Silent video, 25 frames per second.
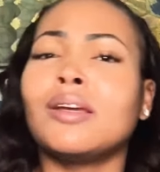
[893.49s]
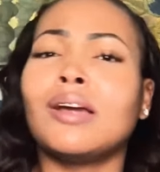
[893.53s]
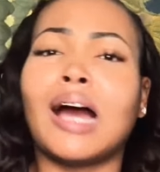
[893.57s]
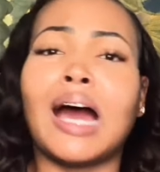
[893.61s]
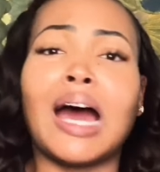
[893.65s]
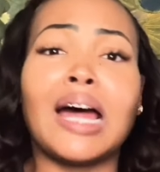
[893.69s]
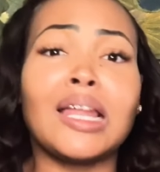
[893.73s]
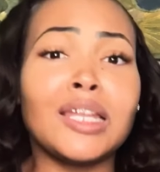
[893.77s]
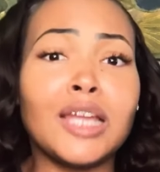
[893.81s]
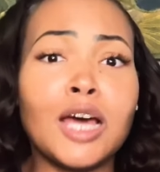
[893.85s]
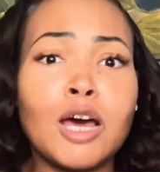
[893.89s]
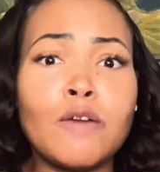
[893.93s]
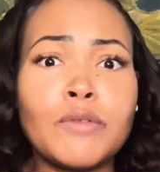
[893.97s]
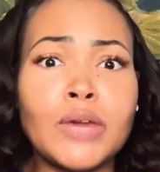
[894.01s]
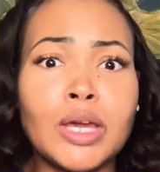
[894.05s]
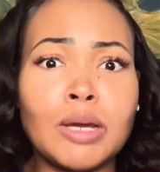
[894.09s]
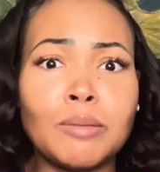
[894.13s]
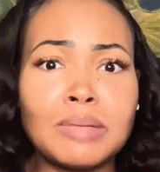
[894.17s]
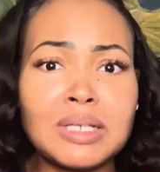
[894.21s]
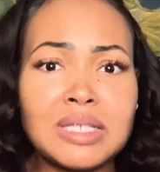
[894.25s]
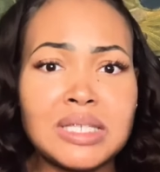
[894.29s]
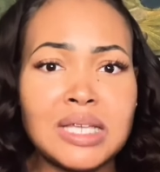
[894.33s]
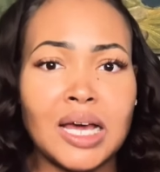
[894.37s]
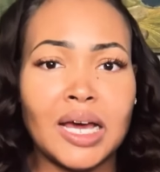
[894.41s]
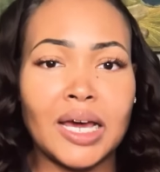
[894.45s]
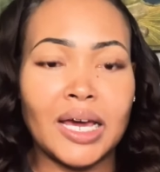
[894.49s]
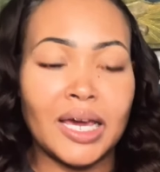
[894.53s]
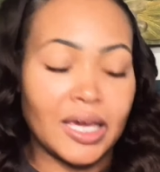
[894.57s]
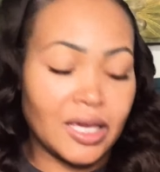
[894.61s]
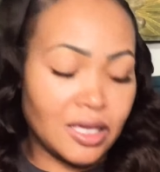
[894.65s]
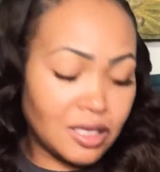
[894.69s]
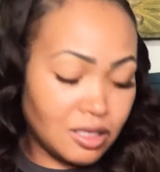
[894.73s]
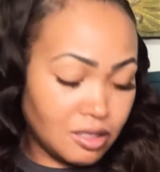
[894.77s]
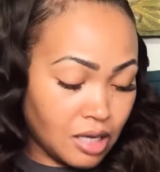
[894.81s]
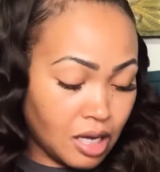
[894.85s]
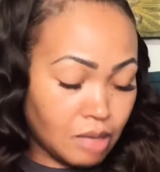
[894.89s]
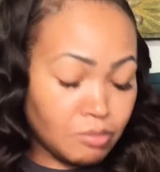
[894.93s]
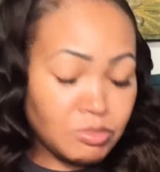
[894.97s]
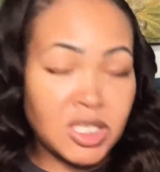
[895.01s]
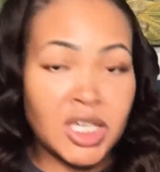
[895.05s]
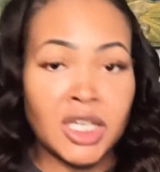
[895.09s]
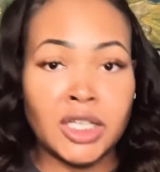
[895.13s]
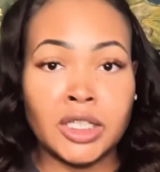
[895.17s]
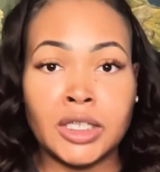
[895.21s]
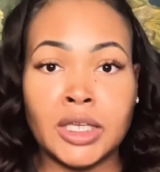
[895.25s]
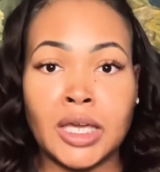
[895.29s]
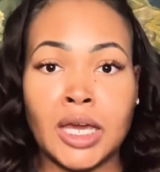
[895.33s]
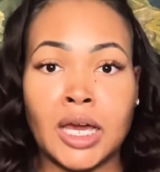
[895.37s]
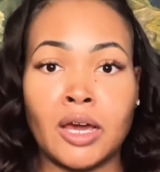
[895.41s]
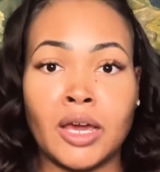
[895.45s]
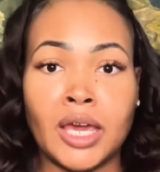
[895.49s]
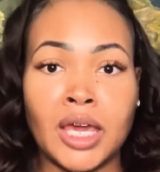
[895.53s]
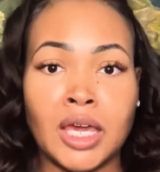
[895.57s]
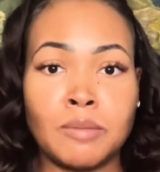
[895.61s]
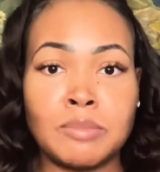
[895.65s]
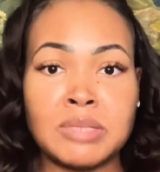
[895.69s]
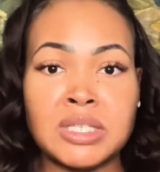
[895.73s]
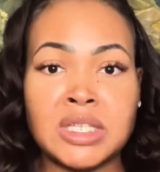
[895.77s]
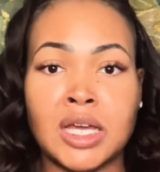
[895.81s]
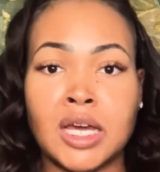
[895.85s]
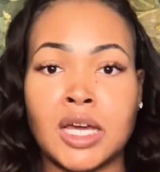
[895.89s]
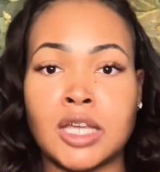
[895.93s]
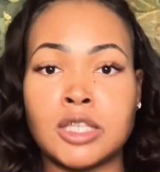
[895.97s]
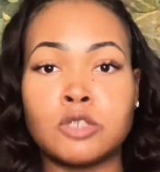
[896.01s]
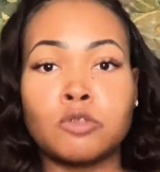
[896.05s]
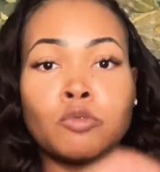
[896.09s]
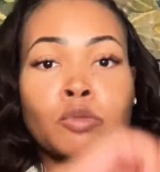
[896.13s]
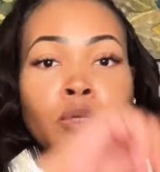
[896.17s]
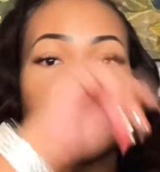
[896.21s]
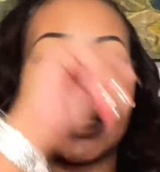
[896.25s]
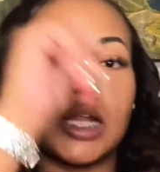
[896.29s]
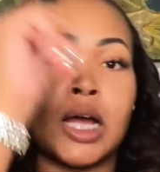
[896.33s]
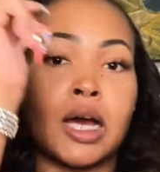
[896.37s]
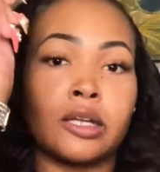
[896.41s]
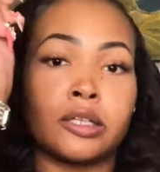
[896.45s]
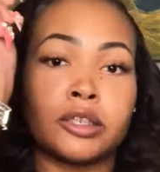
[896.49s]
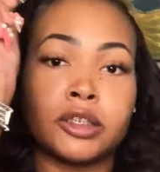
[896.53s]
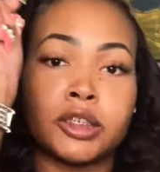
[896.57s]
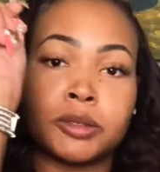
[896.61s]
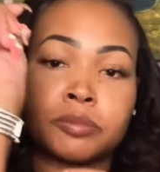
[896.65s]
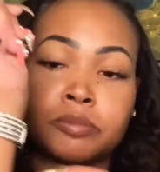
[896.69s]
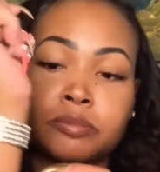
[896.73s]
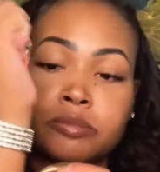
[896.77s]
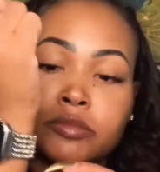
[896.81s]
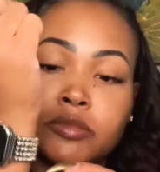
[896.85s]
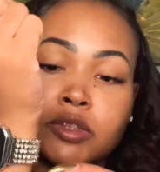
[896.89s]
I love Amazon. I'm telling y'all, Amazon, $20.